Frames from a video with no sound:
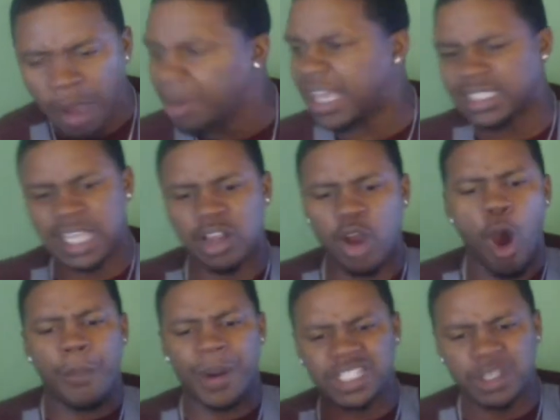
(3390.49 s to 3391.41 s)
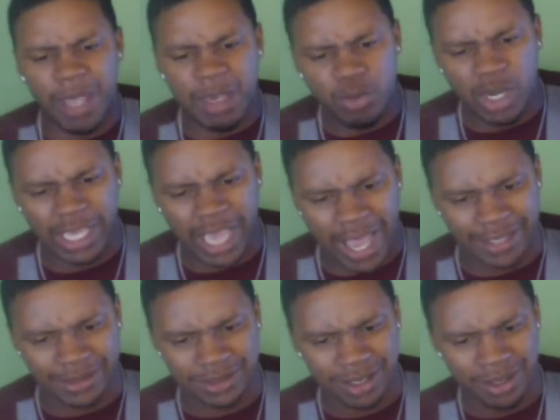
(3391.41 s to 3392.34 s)
because there are a whole bunch of people with
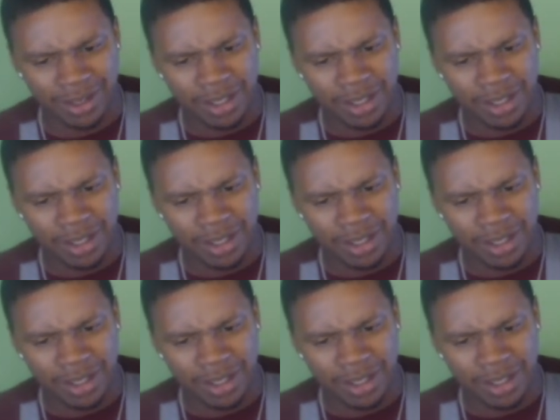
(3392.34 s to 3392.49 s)
guns.